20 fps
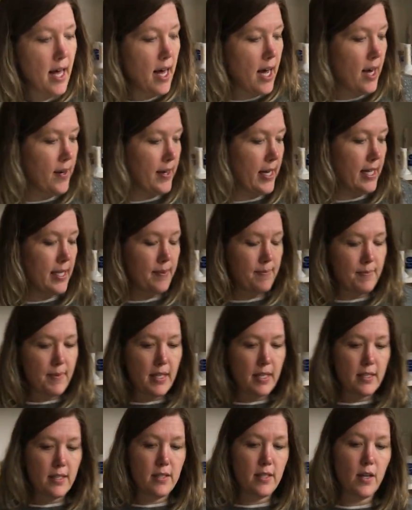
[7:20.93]
All right,
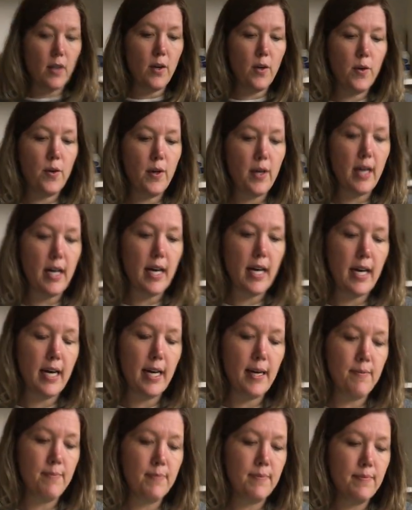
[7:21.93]
so
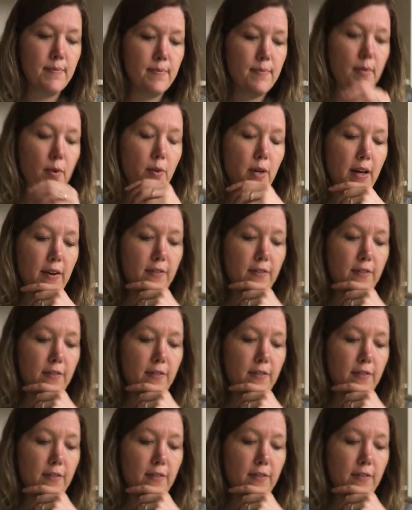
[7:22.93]
when